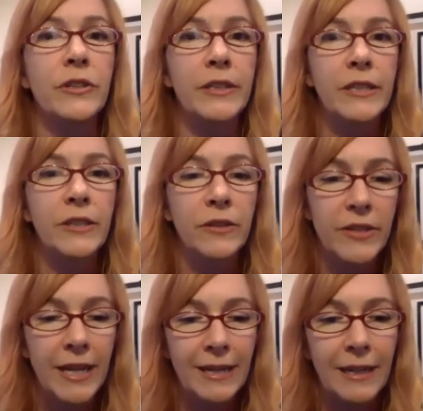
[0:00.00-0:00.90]
clinical
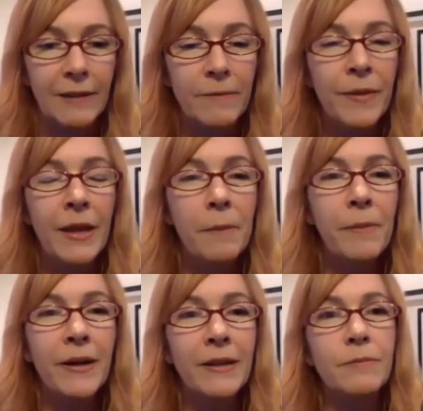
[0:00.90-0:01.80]
data,
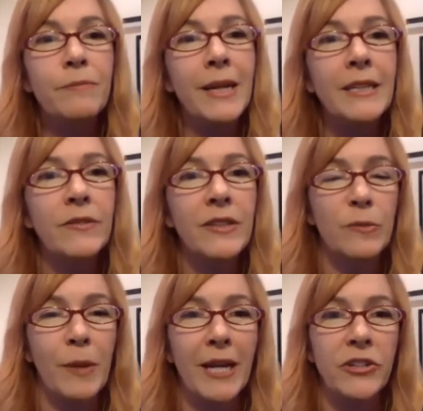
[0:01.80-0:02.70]
but many of these
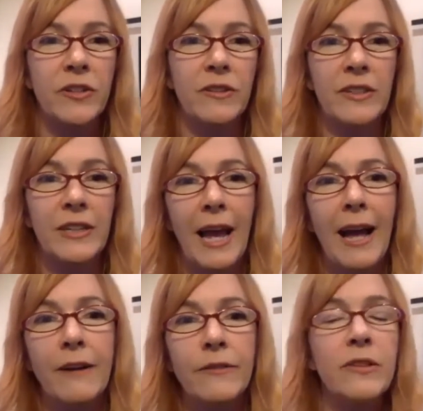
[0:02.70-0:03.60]
patients can
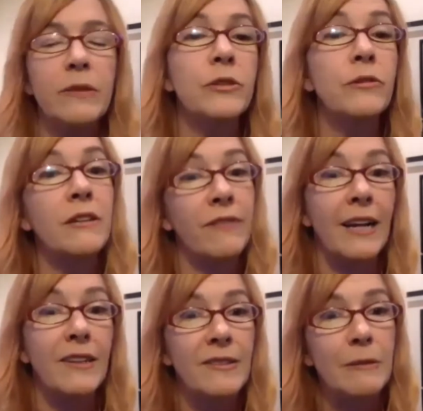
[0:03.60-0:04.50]
have some degree of
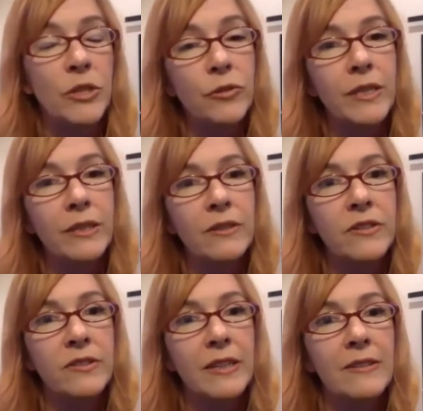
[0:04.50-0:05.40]
asymmetry in their
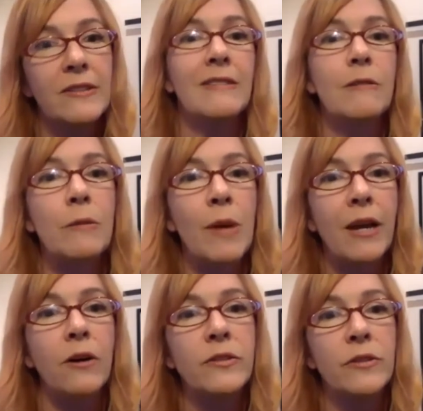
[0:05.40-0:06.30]
disease, and so they may
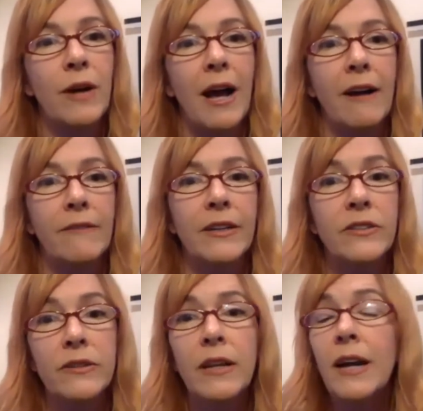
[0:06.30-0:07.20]
also have
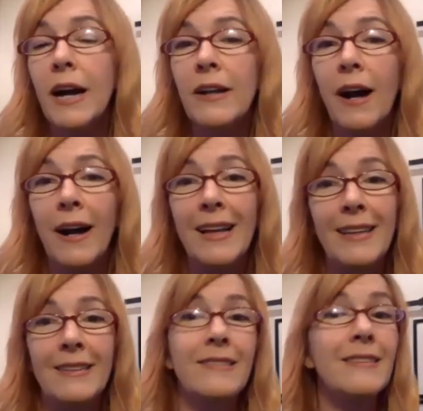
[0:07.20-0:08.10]
an eye
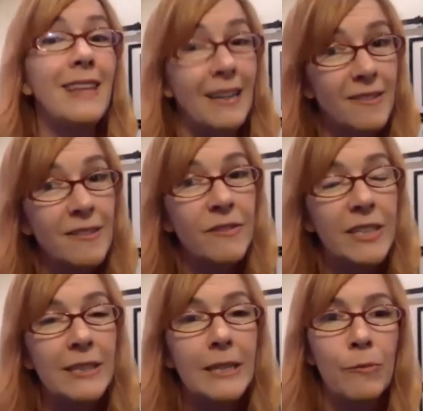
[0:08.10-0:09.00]
that is less
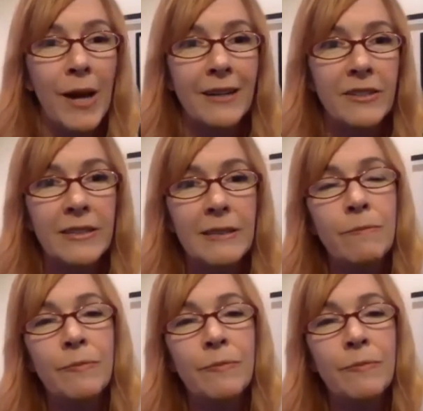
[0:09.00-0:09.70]
severely impacted.